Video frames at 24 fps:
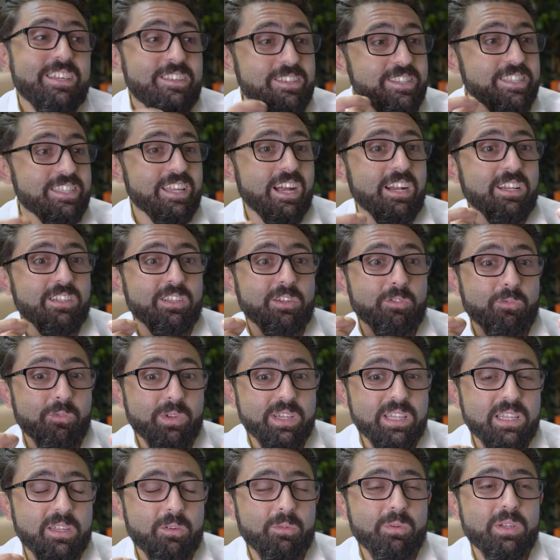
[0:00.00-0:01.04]
you start to
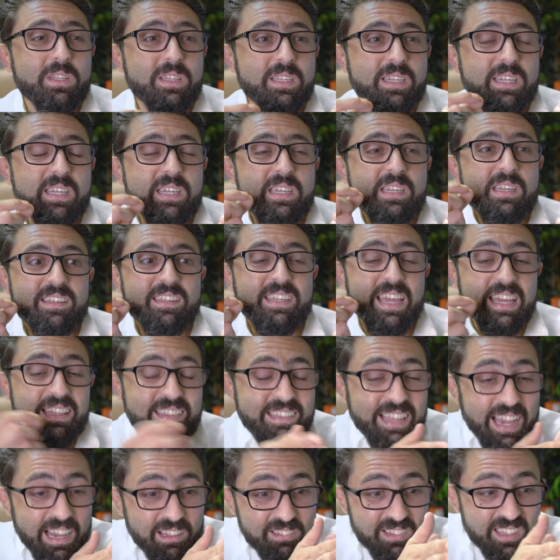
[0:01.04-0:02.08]
really, really
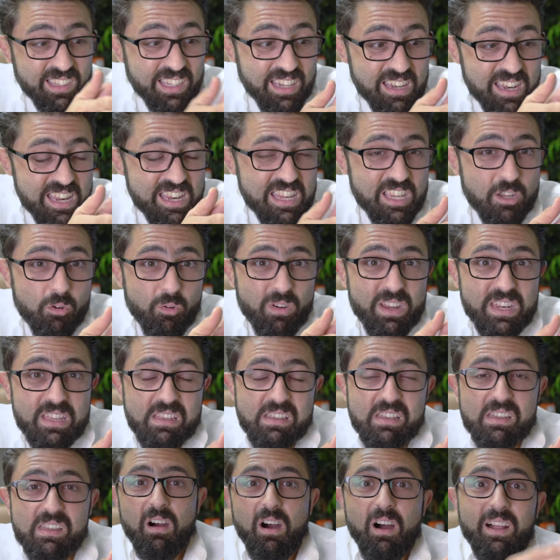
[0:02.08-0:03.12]
get down to the nitty gritty